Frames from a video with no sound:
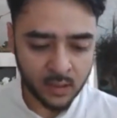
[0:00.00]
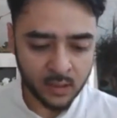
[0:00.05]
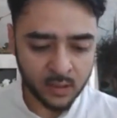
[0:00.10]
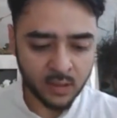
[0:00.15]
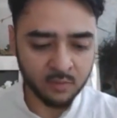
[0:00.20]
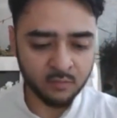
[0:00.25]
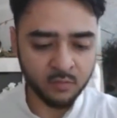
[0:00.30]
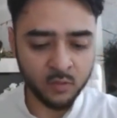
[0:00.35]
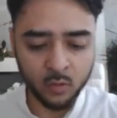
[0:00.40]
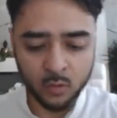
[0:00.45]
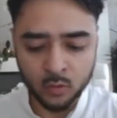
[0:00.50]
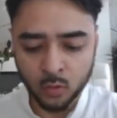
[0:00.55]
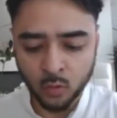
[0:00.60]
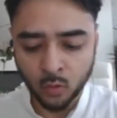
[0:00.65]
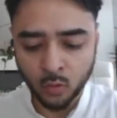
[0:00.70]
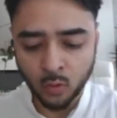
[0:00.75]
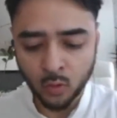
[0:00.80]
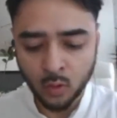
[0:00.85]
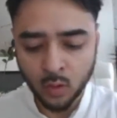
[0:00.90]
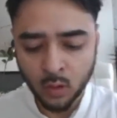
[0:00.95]
give you a
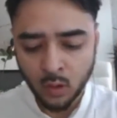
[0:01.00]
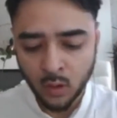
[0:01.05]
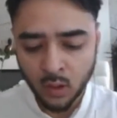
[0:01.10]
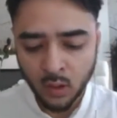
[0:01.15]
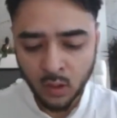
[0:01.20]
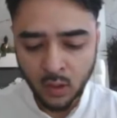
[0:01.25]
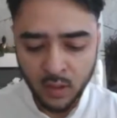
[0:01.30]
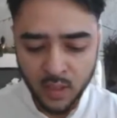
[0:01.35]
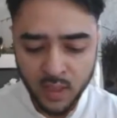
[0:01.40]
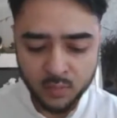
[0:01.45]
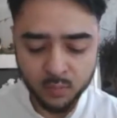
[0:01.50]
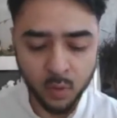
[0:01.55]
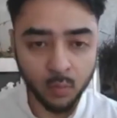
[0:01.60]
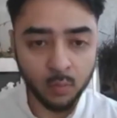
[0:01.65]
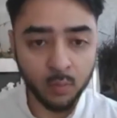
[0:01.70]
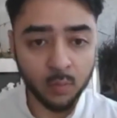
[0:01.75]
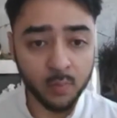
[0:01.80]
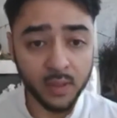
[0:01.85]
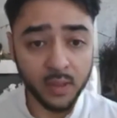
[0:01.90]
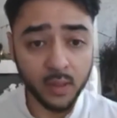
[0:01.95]
talk. It's
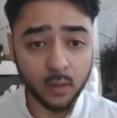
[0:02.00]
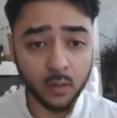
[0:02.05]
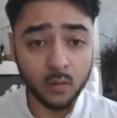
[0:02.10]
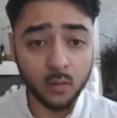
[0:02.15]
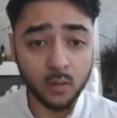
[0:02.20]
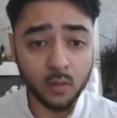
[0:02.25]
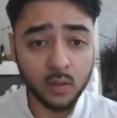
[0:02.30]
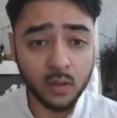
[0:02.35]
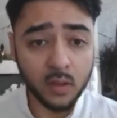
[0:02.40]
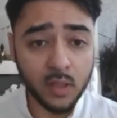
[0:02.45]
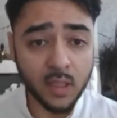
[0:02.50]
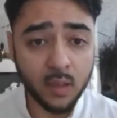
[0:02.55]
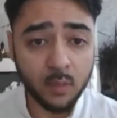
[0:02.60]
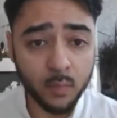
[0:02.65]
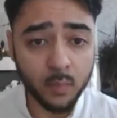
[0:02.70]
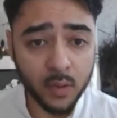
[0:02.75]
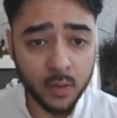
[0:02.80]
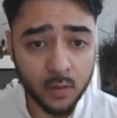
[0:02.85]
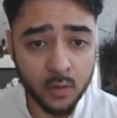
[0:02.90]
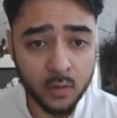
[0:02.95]
probably a good thing
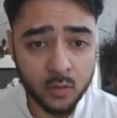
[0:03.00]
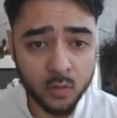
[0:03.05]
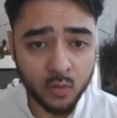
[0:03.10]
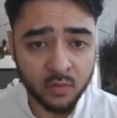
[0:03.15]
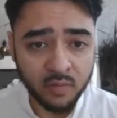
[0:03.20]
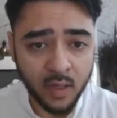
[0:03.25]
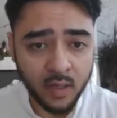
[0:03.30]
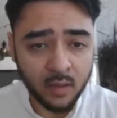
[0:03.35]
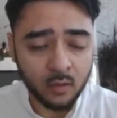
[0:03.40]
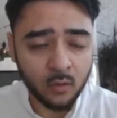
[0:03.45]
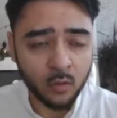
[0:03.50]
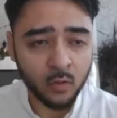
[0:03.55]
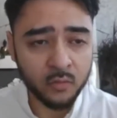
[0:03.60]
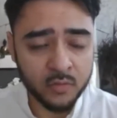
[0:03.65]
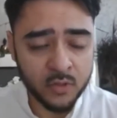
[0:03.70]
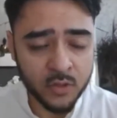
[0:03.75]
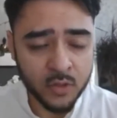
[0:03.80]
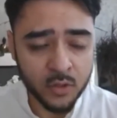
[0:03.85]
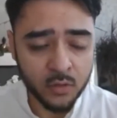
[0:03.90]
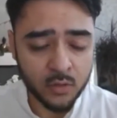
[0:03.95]
because we've had a lot
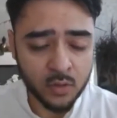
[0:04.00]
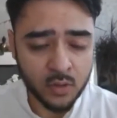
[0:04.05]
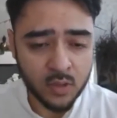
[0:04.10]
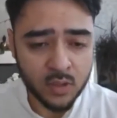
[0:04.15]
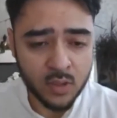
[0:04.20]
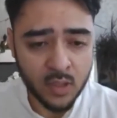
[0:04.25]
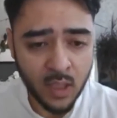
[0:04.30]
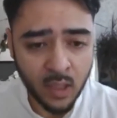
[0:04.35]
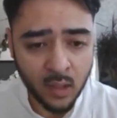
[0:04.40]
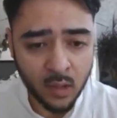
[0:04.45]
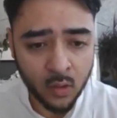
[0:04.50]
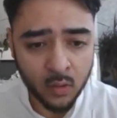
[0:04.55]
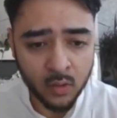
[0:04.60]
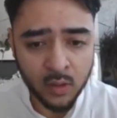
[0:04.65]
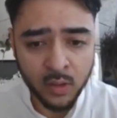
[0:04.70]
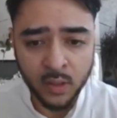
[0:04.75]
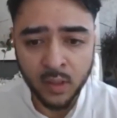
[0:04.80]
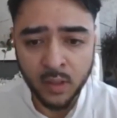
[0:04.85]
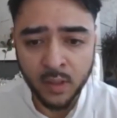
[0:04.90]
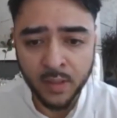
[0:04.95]
of students now
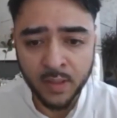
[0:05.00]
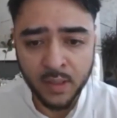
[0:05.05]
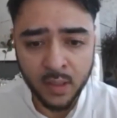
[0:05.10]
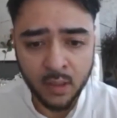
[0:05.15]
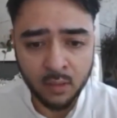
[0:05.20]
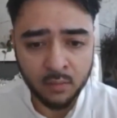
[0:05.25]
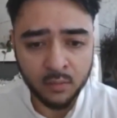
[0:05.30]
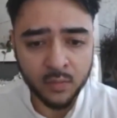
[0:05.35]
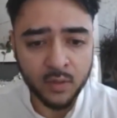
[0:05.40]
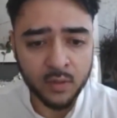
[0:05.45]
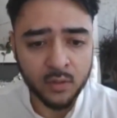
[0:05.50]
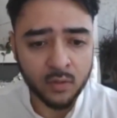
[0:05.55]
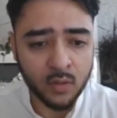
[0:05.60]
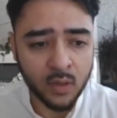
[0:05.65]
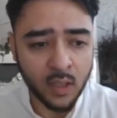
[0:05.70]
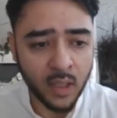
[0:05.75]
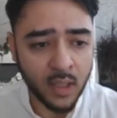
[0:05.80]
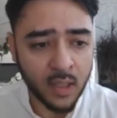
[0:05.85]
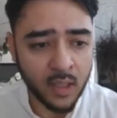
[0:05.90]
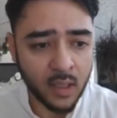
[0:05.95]
that are here in the
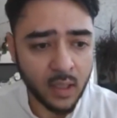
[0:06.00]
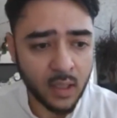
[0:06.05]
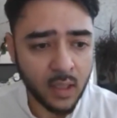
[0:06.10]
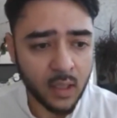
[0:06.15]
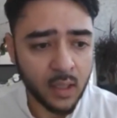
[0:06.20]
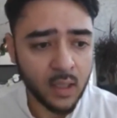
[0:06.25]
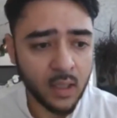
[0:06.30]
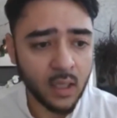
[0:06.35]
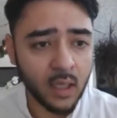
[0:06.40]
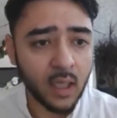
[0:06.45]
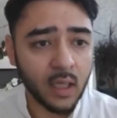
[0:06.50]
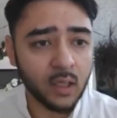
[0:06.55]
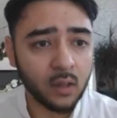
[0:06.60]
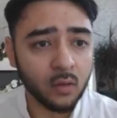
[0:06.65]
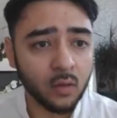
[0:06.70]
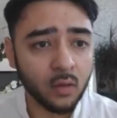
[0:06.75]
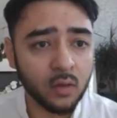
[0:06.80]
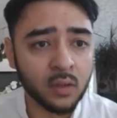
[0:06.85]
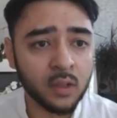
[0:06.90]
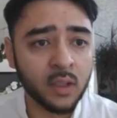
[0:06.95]
UK and a
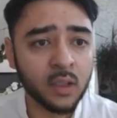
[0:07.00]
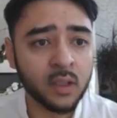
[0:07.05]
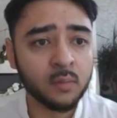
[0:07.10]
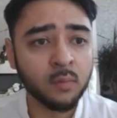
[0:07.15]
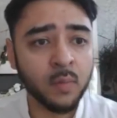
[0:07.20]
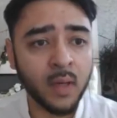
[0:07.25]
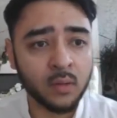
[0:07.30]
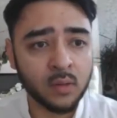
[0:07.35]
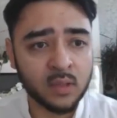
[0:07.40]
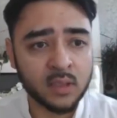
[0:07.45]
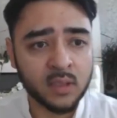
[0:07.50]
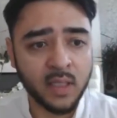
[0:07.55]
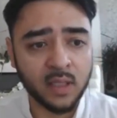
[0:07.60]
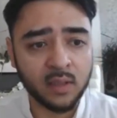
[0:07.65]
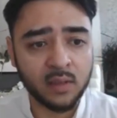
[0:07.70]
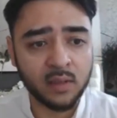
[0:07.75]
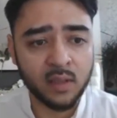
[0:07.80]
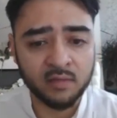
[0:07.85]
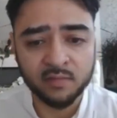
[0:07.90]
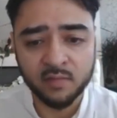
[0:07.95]
lot that are about to
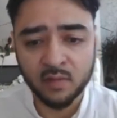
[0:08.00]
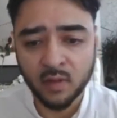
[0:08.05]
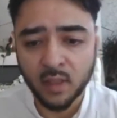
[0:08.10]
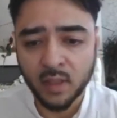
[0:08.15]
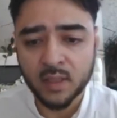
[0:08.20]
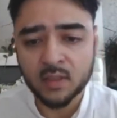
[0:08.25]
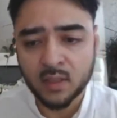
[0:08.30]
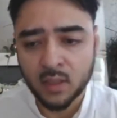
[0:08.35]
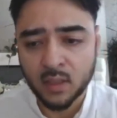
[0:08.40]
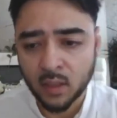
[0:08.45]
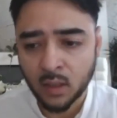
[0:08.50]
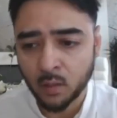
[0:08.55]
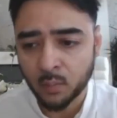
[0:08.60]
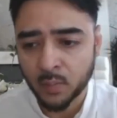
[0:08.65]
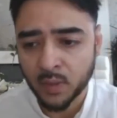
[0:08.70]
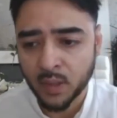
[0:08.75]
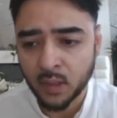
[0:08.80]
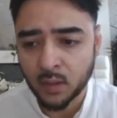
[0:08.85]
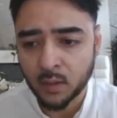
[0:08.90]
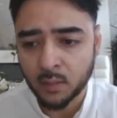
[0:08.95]
take their flights and
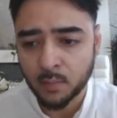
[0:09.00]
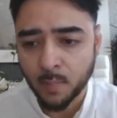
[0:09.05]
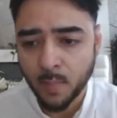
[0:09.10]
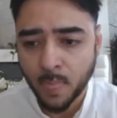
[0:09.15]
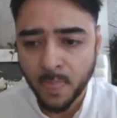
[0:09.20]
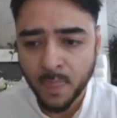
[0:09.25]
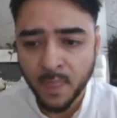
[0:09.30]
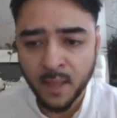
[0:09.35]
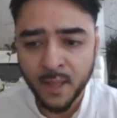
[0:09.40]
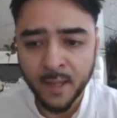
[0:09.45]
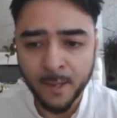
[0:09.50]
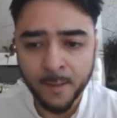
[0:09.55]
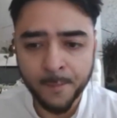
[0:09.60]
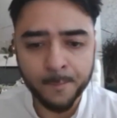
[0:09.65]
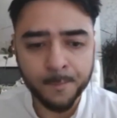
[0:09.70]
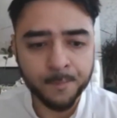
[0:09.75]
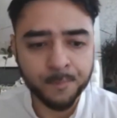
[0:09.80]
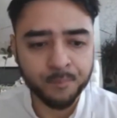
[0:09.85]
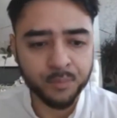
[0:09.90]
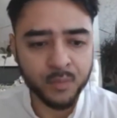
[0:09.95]
come here,
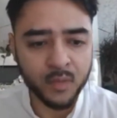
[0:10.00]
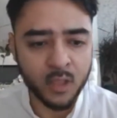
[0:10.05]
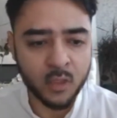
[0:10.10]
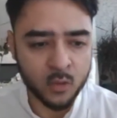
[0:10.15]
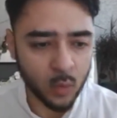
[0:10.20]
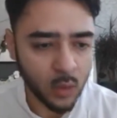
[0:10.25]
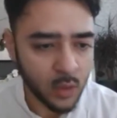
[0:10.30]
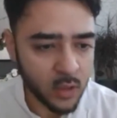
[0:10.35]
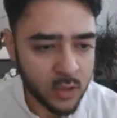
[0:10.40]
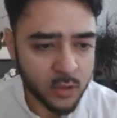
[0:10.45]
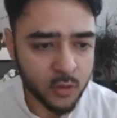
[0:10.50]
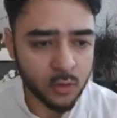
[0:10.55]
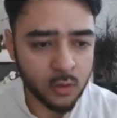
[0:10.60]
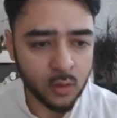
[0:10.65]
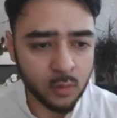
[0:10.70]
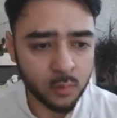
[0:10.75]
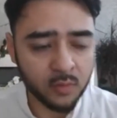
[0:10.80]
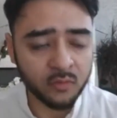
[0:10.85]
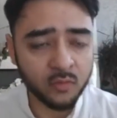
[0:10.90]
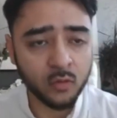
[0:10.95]
as well as
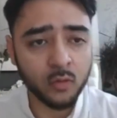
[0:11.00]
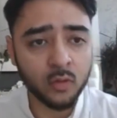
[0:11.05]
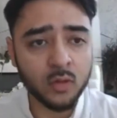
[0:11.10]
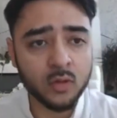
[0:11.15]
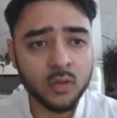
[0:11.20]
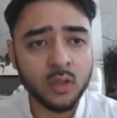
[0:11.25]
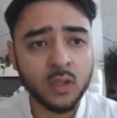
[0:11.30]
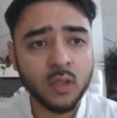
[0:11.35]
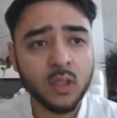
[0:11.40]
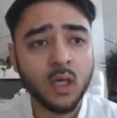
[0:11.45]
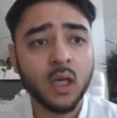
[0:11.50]
Europe, of course.